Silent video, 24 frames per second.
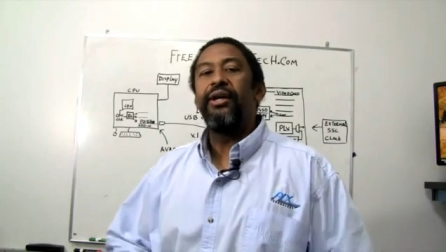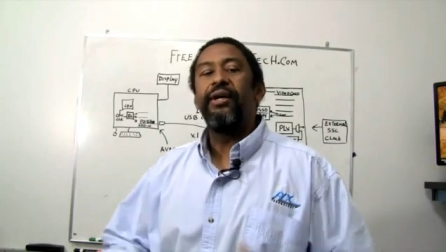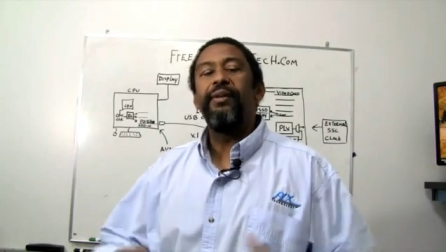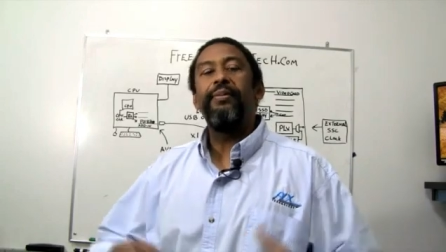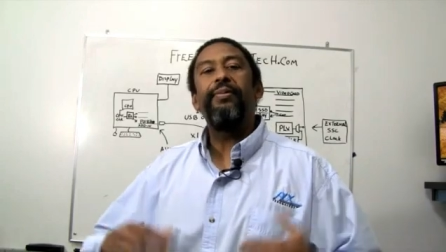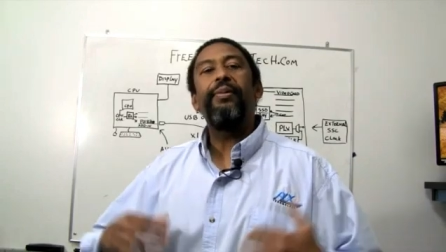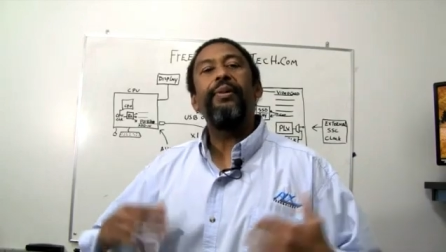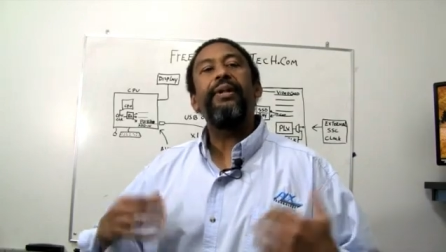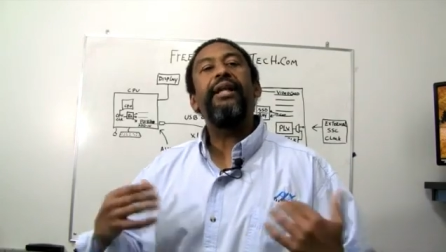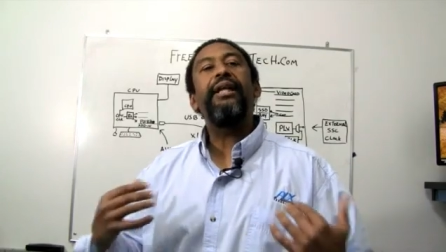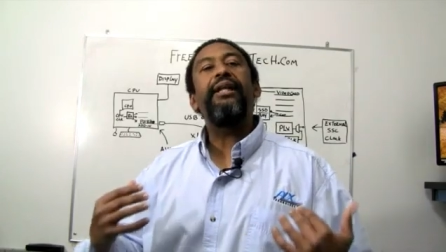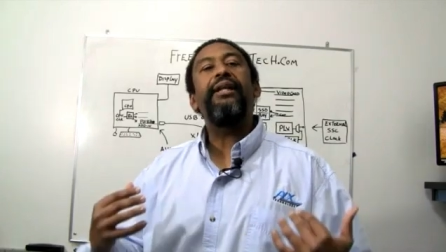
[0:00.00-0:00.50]

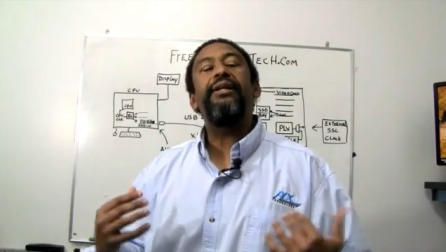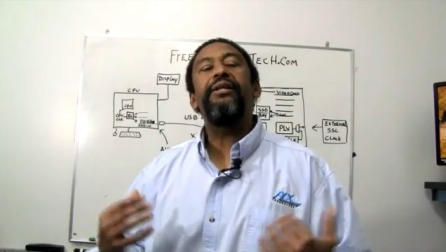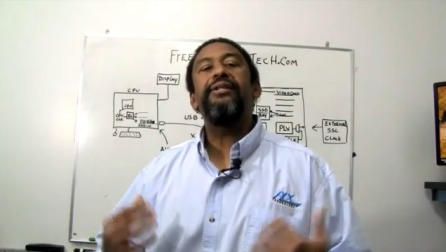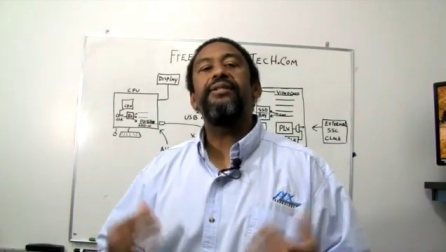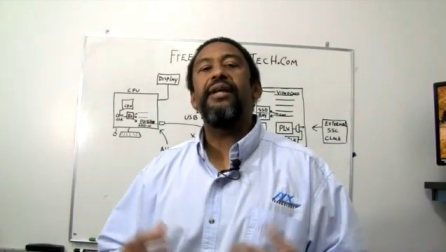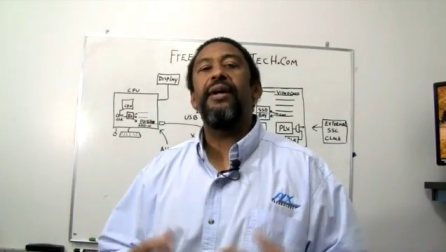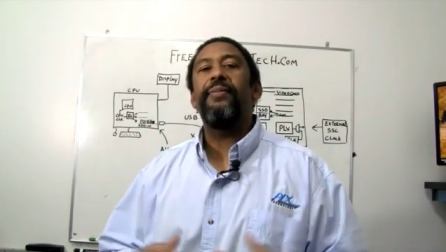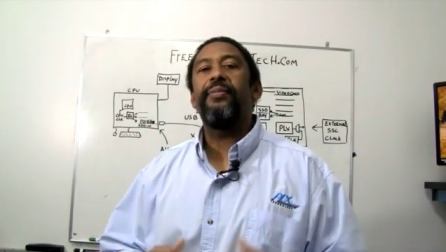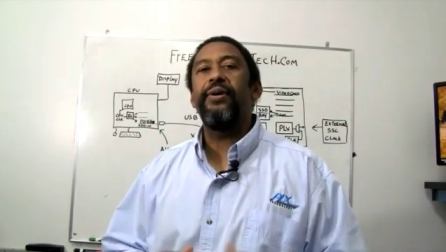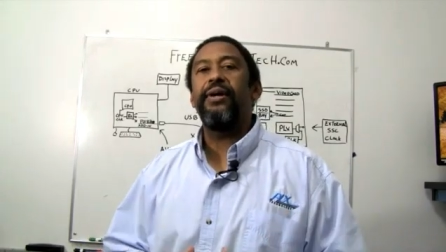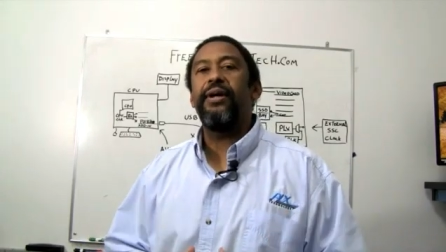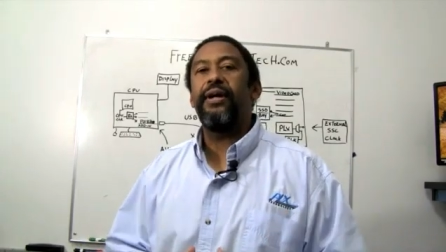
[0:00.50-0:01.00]
completely
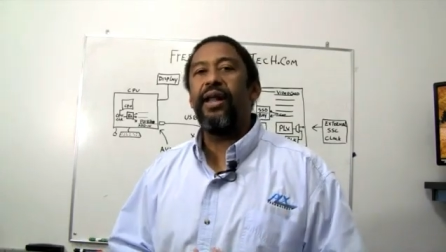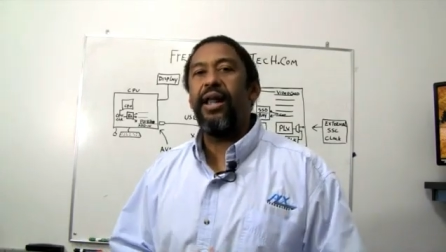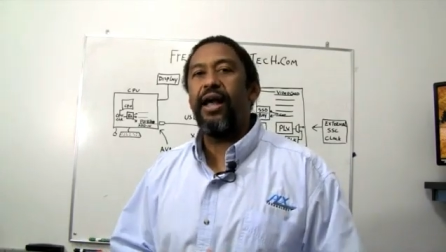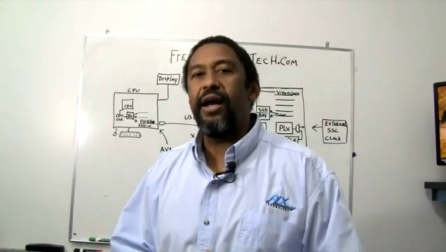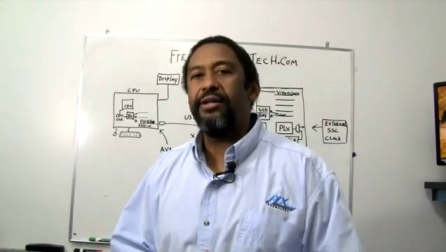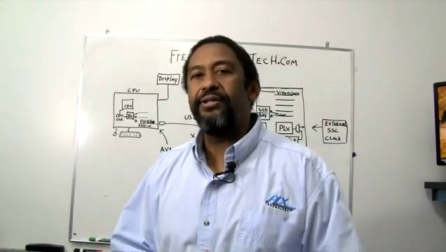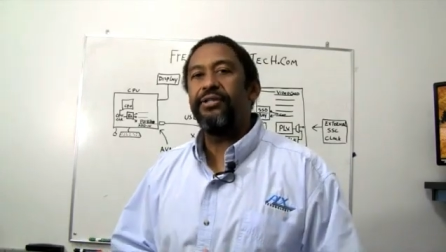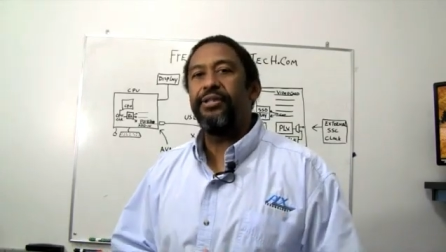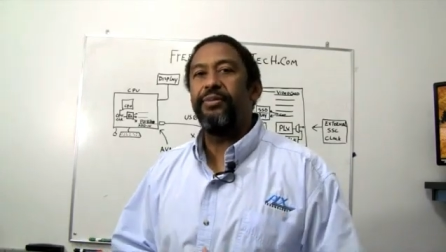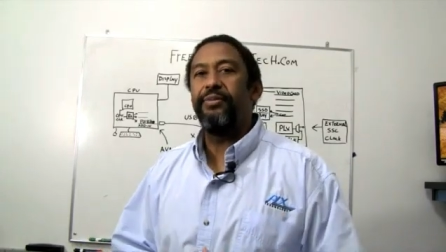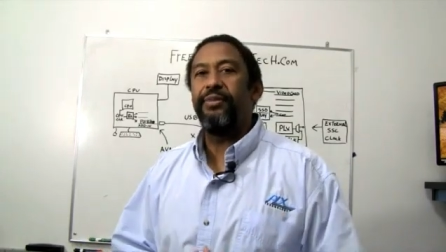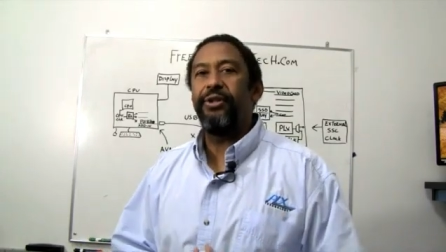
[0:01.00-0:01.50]
separate
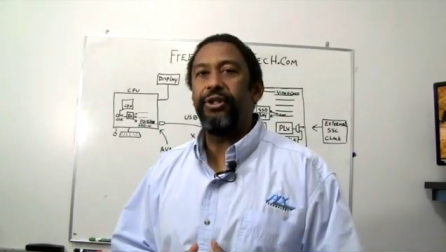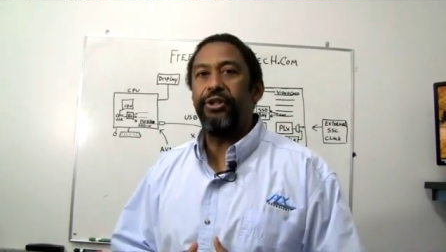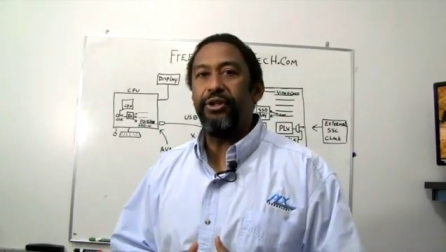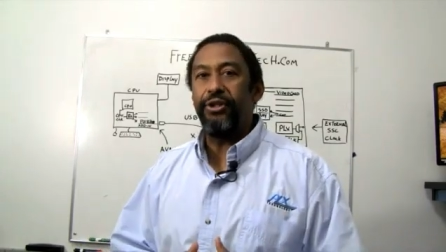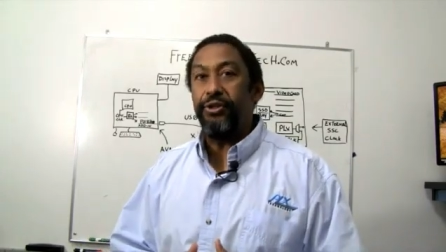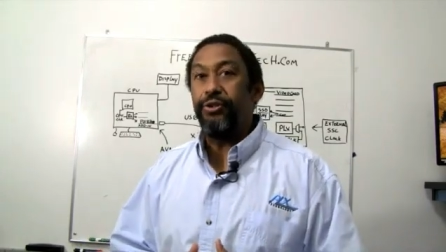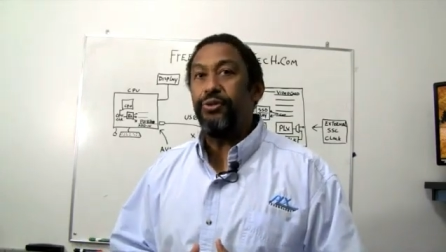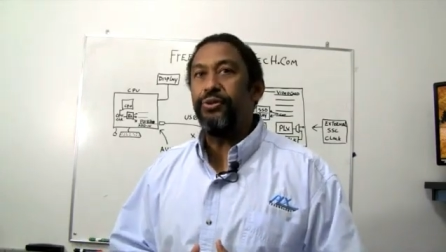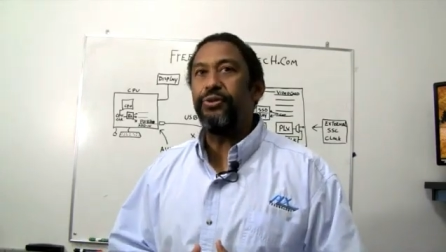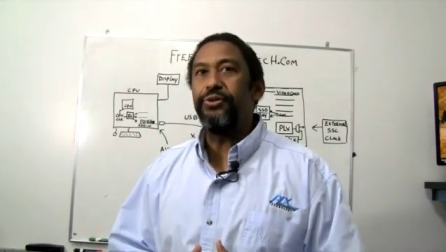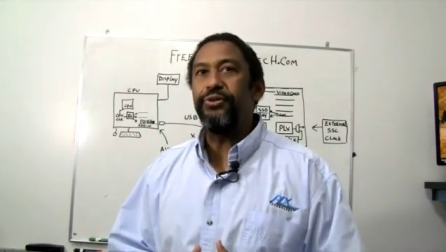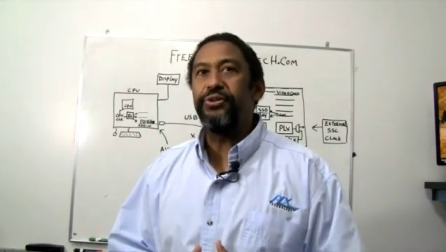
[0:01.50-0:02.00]
clocks can be
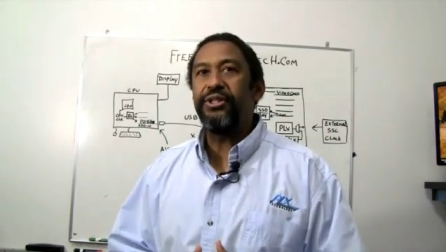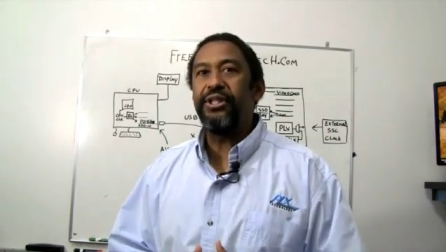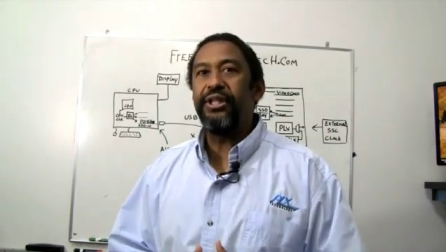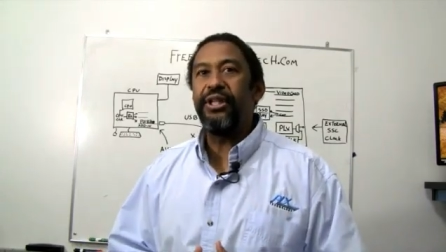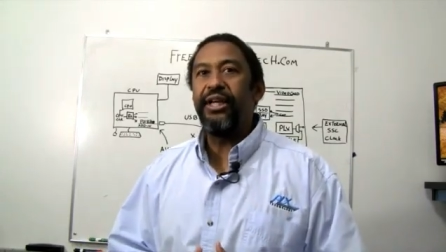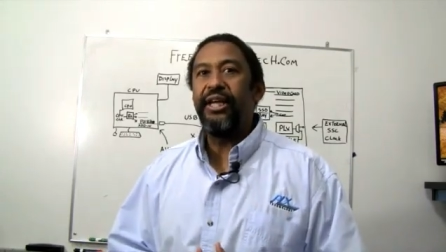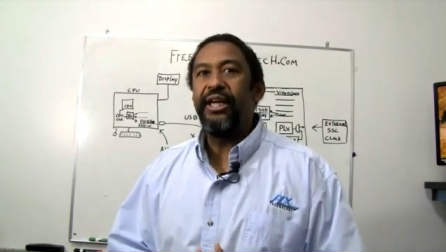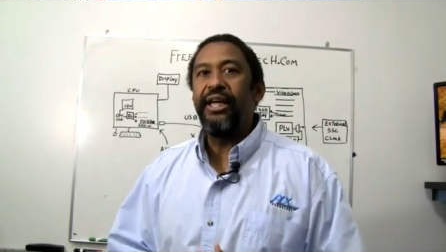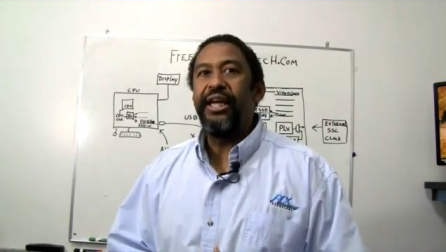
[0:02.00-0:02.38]
used,